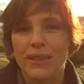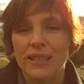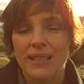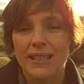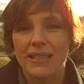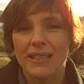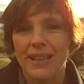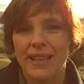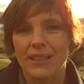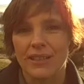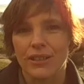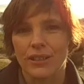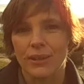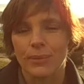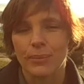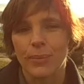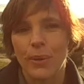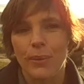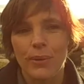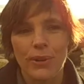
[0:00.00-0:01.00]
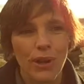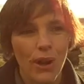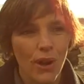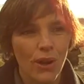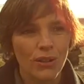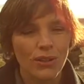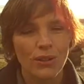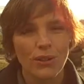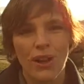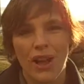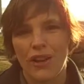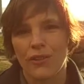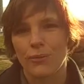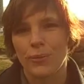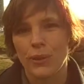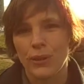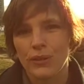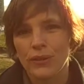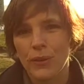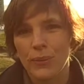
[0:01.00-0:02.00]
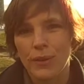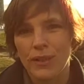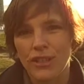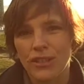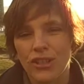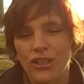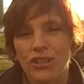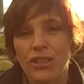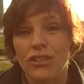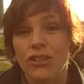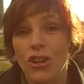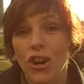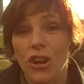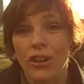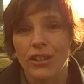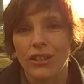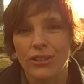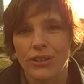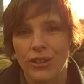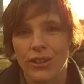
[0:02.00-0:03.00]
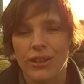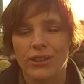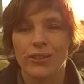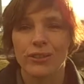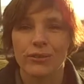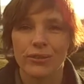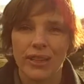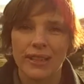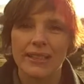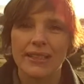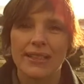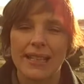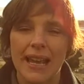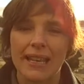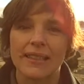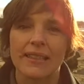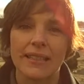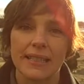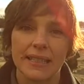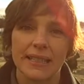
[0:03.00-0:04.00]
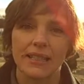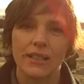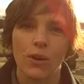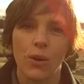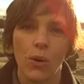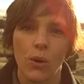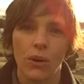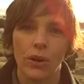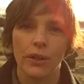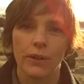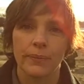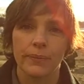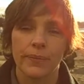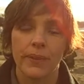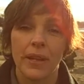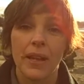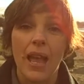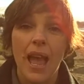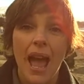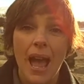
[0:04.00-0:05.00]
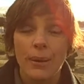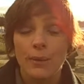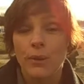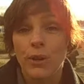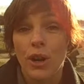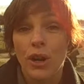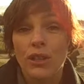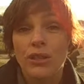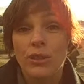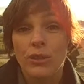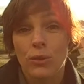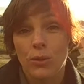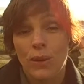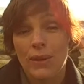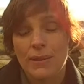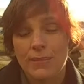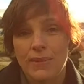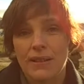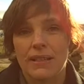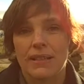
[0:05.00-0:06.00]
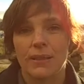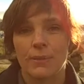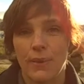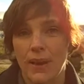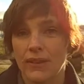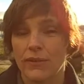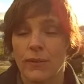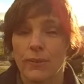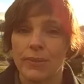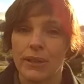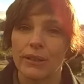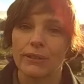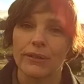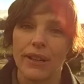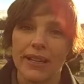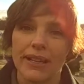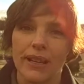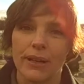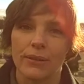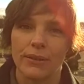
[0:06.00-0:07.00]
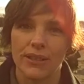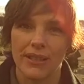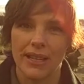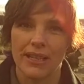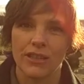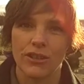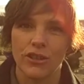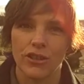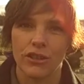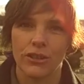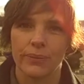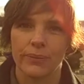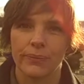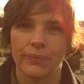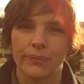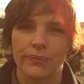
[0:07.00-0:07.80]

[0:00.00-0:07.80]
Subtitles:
business center, but we also have beautiful beaches and jogging trails right inside the city core. And we're also 20 minutes away from being right out in nature.